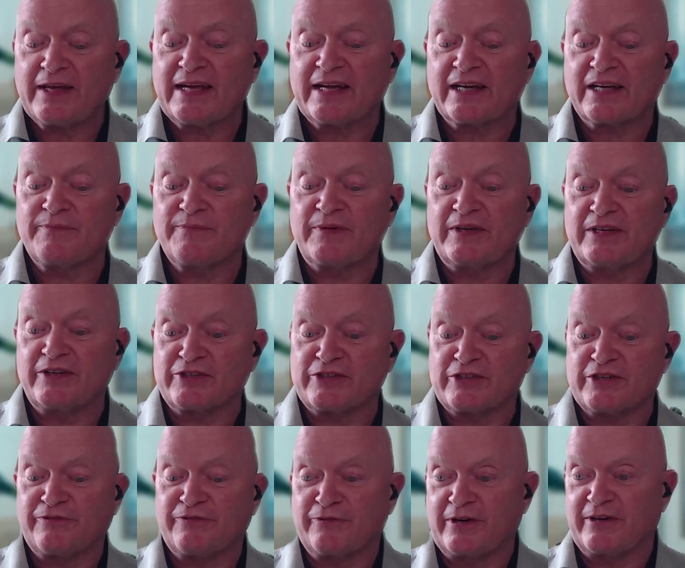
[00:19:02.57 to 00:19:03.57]
that can be your
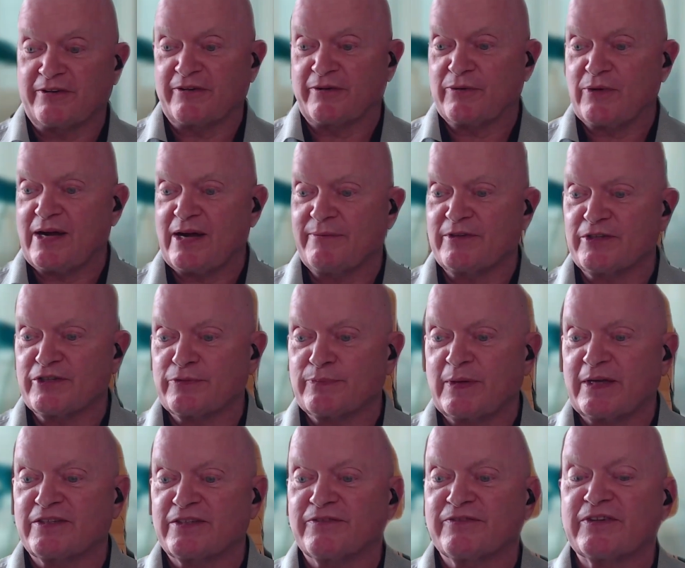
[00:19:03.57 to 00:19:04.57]
software requirements
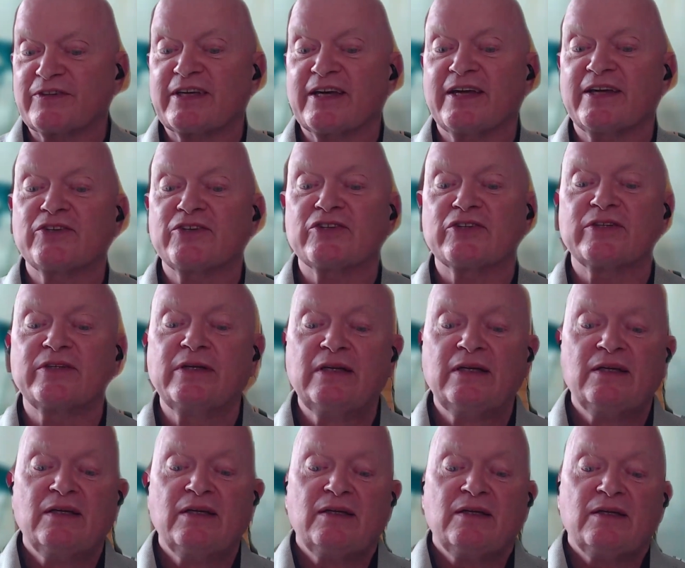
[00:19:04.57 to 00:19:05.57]
specification.
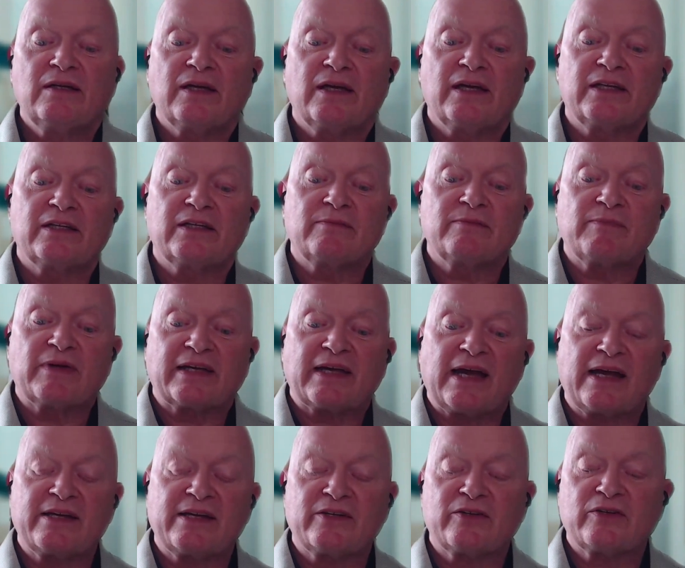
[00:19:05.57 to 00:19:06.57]
In
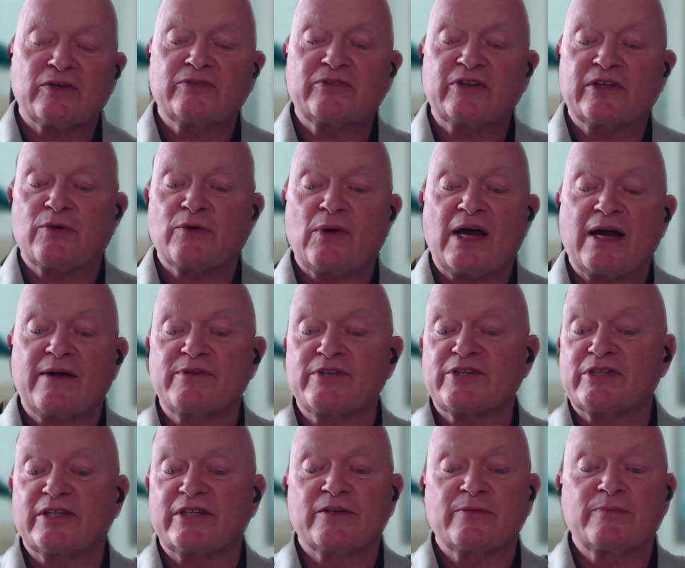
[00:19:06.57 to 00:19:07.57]
mechanical requirements,
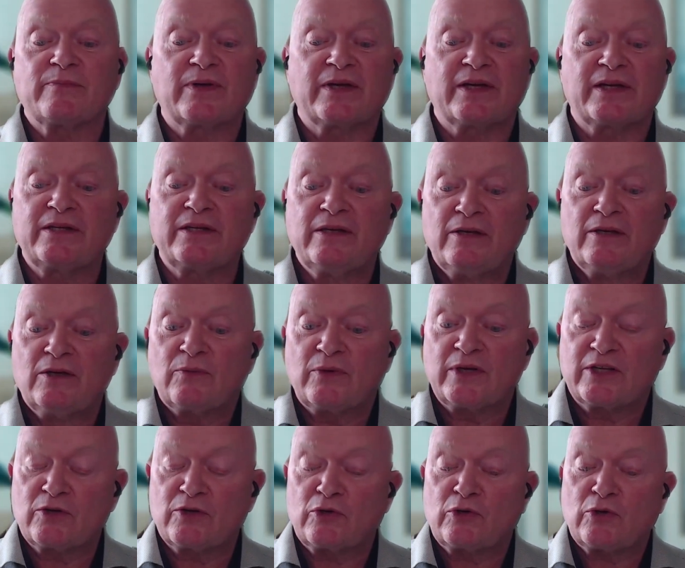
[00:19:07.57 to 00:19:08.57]
it can be,
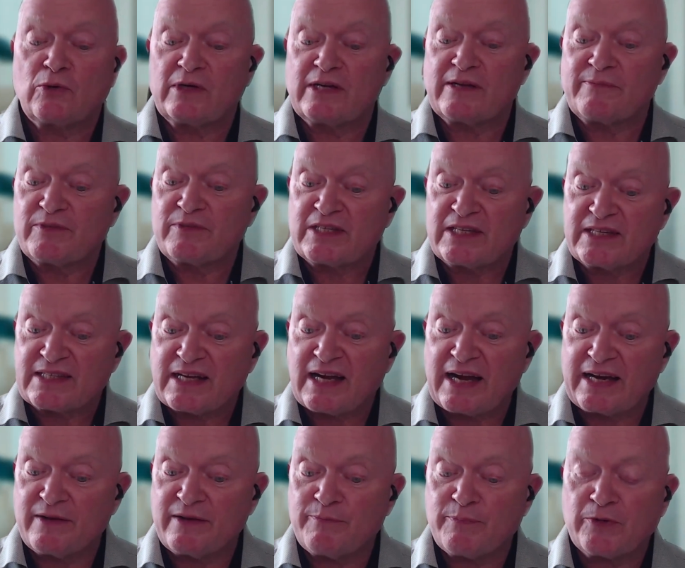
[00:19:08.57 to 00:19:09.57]
we can call them
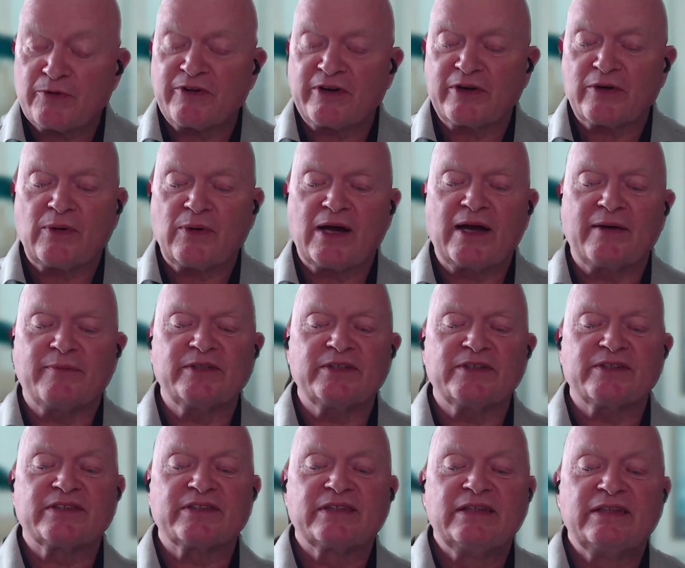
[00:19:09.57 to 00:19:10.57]
design input
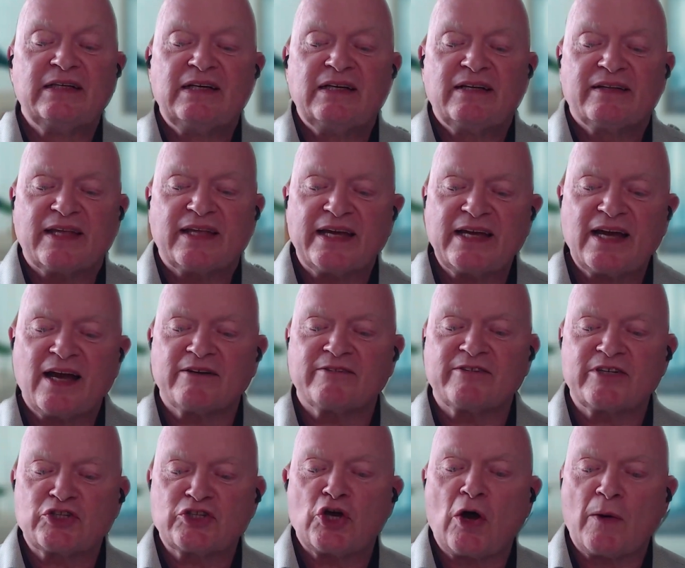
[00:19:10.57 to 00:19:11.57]
requirements. They are
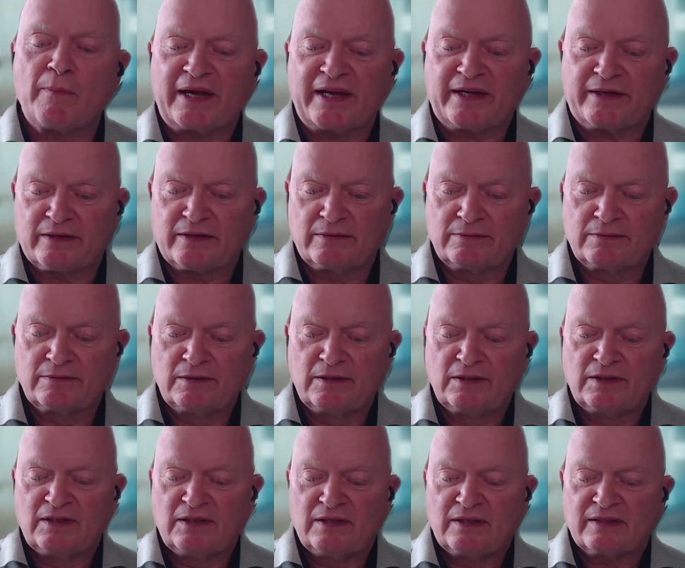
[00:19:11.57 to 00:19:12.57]
atomic.
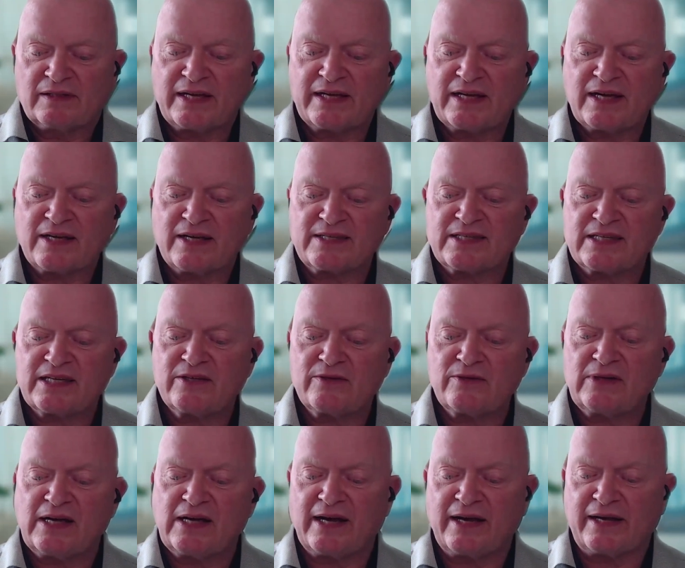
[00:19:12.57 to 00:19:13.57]
They are single
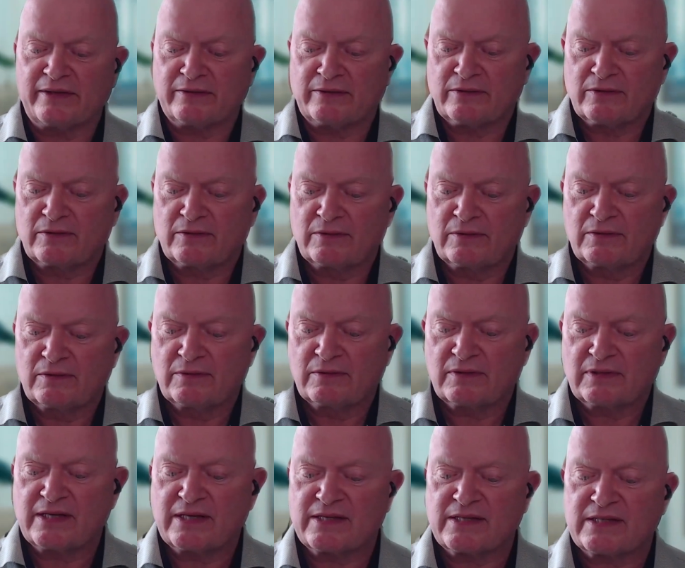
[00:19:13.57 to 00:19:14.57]
lines
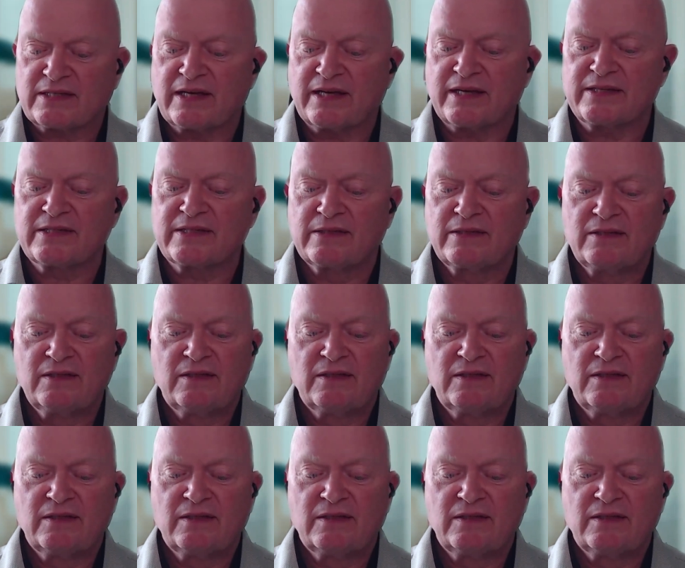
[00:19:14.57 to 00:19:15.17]
that says